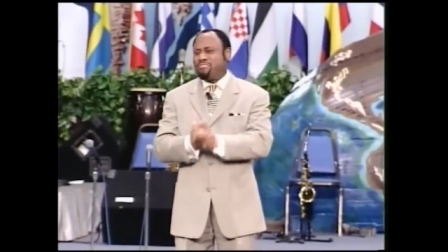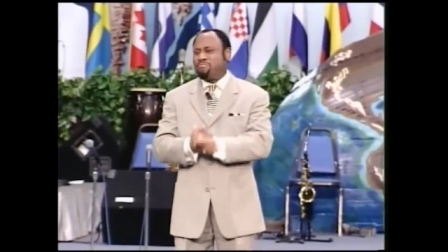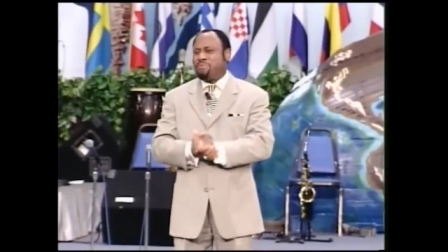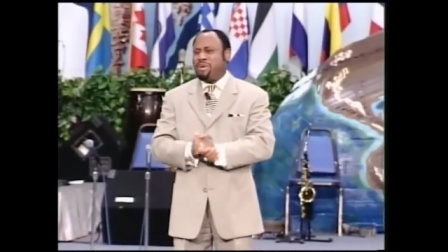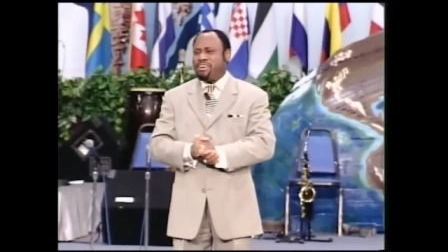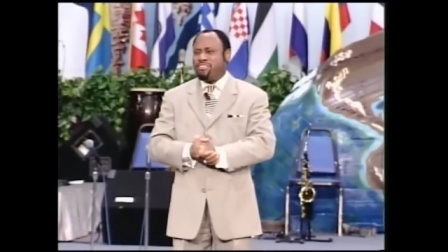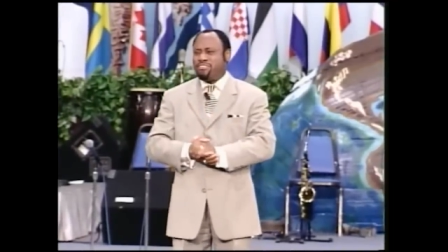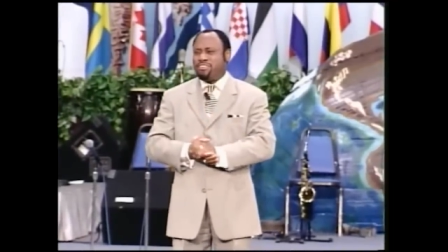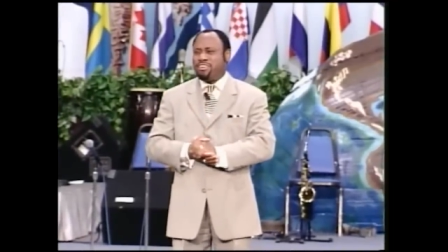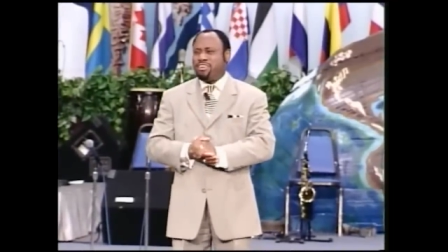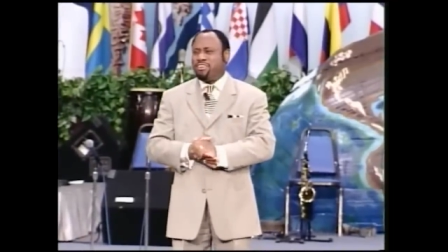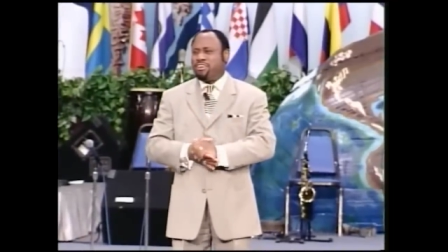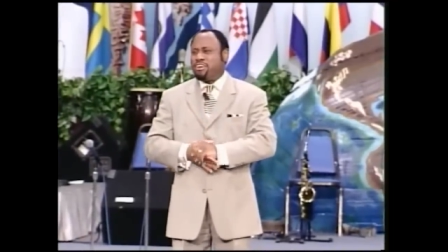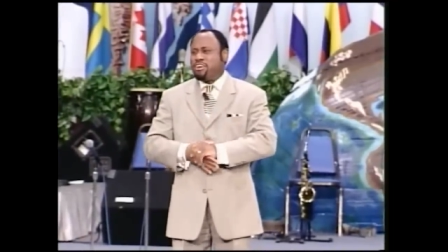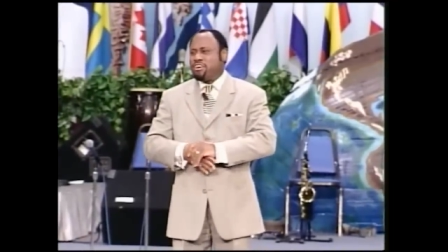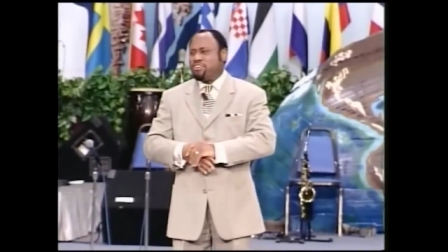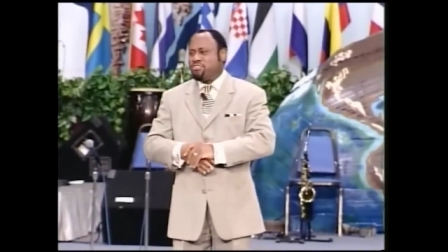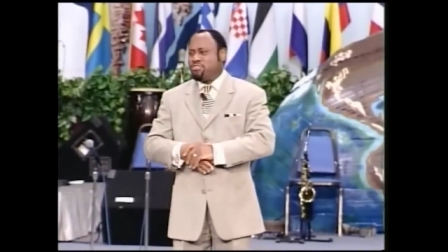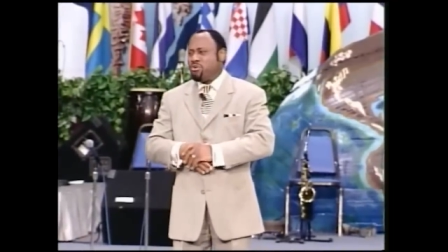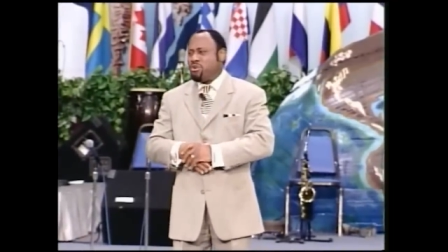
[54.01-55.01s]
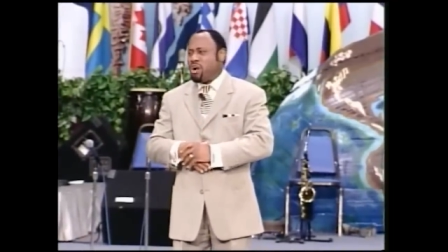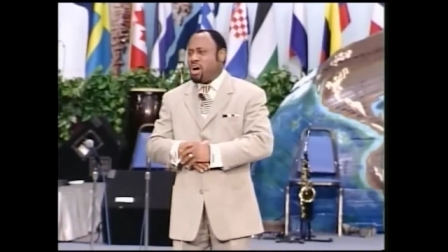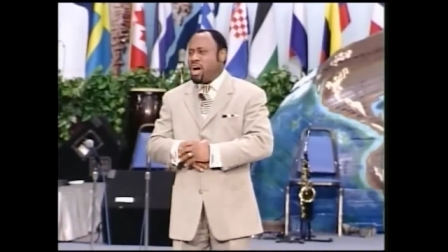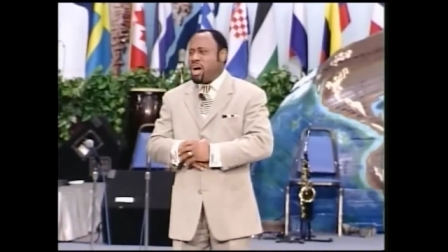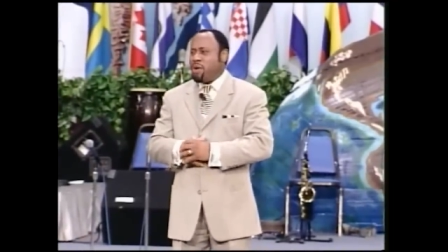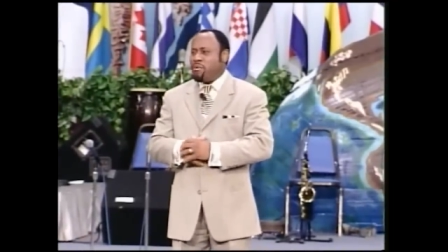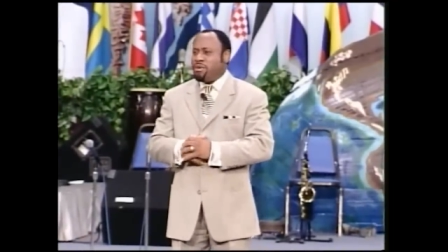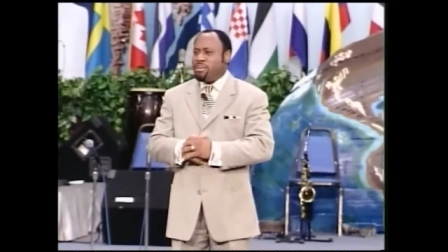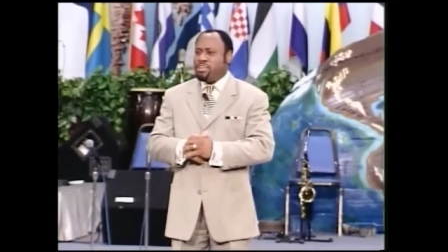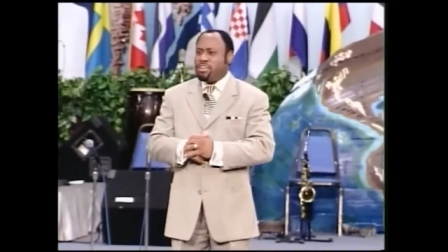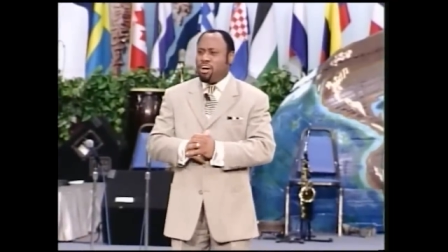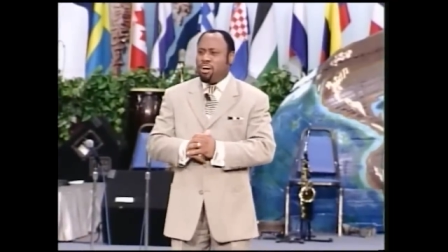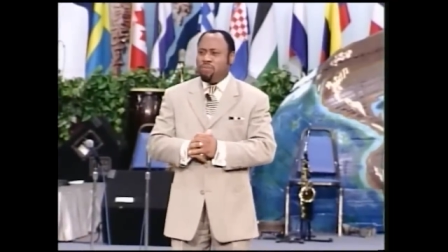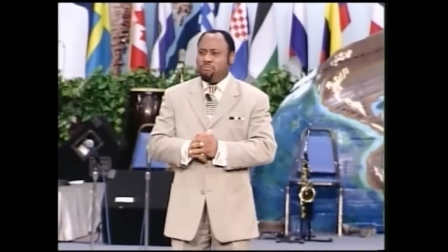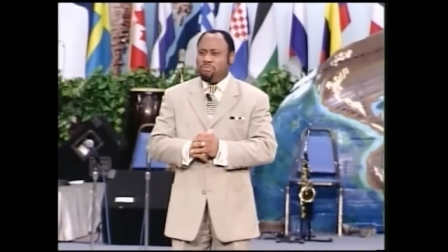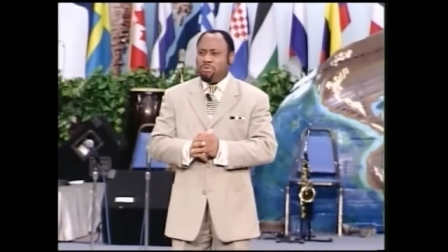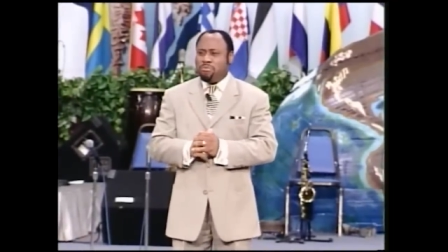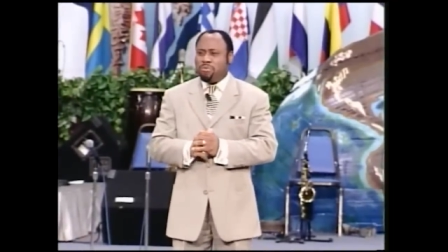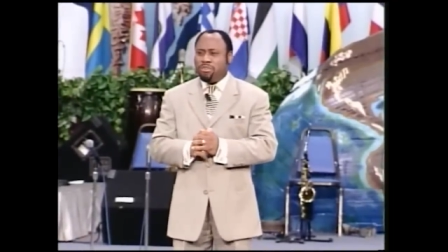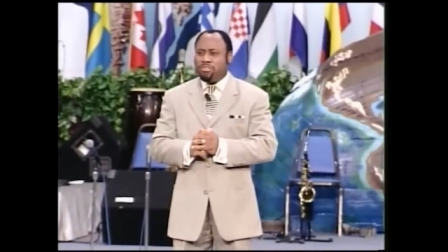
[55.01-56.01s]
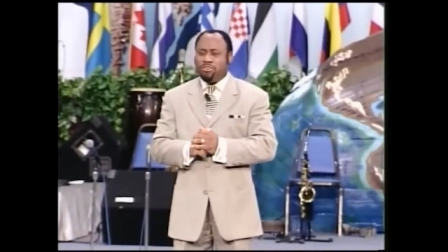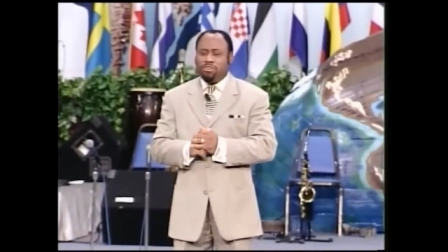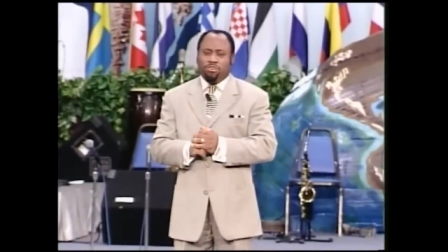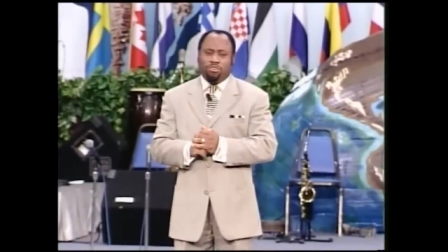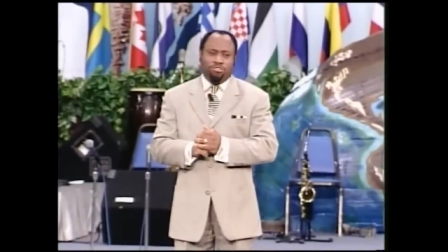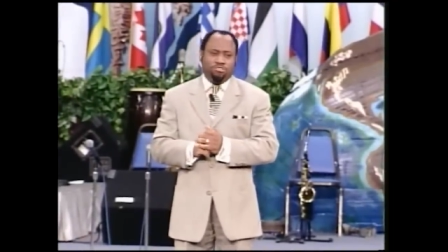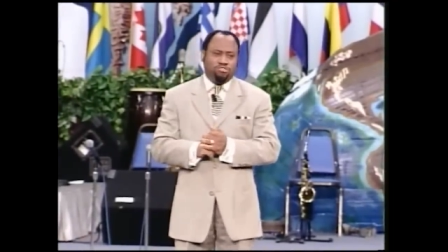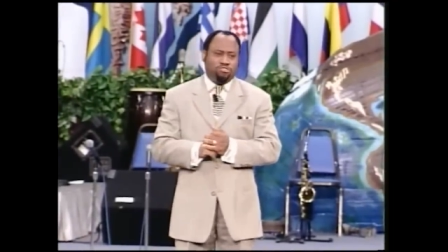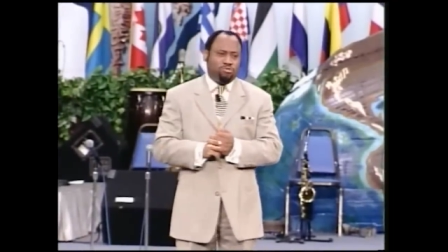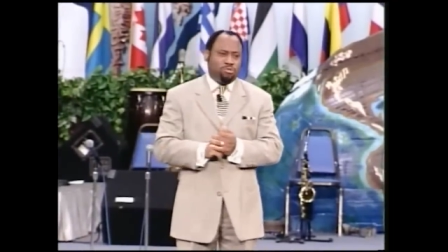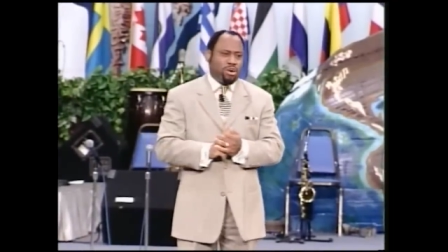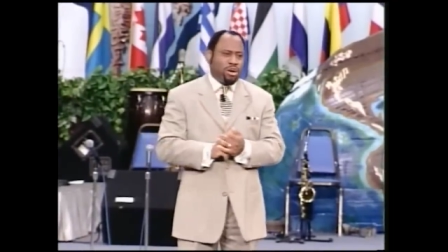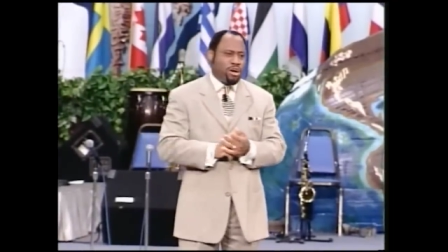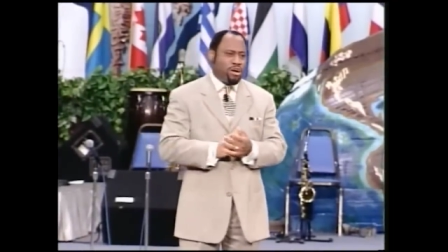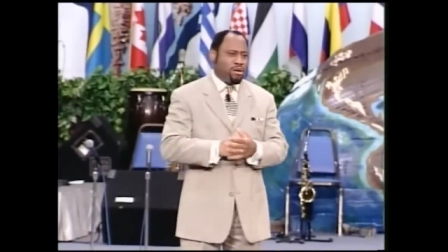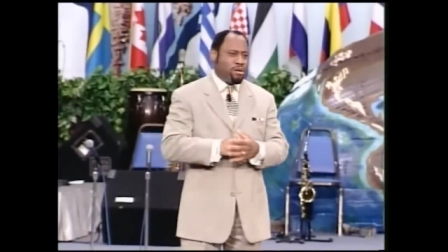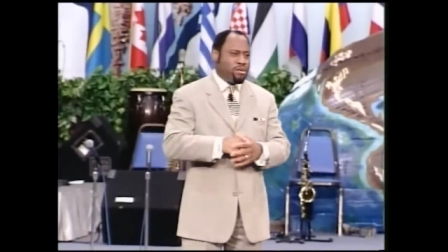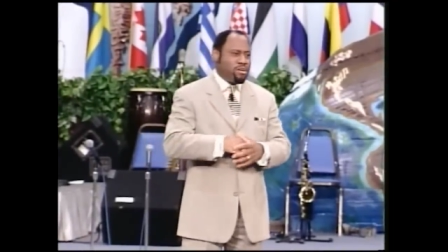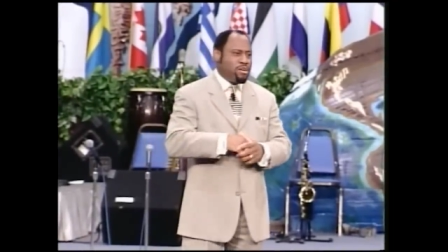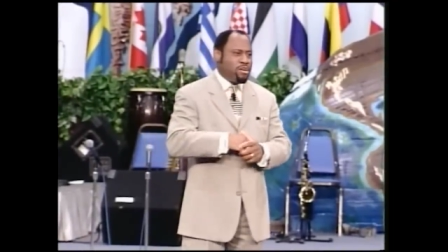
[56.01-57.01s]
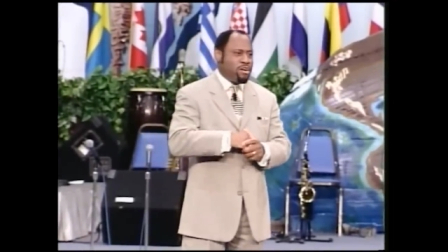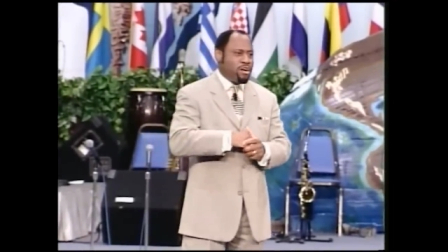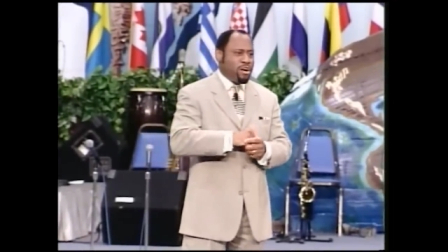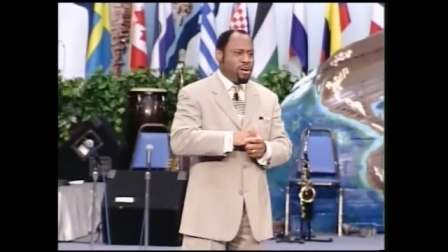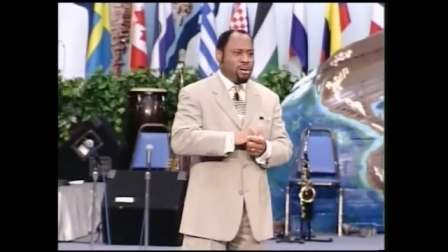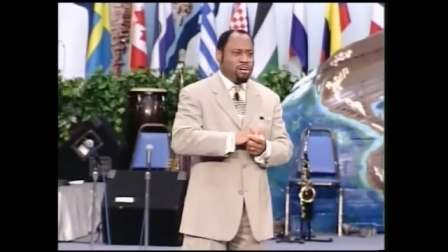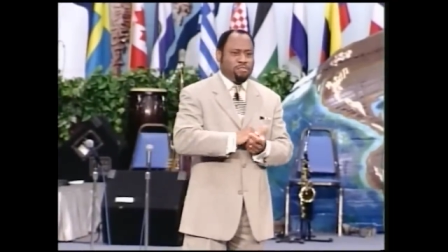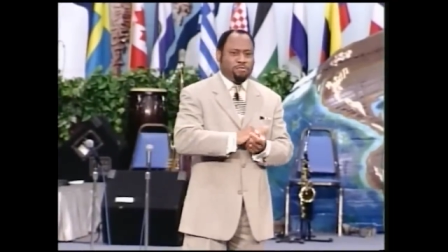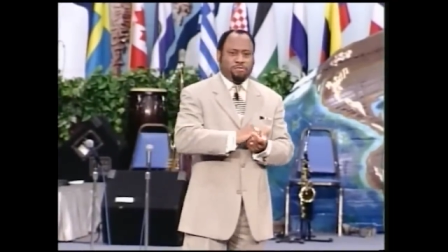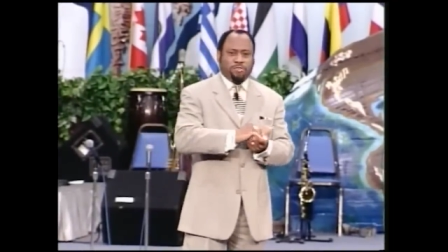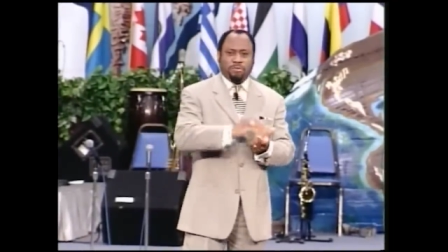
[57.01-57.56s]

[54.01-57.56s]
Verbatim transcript: especially to our young people, those who are uh,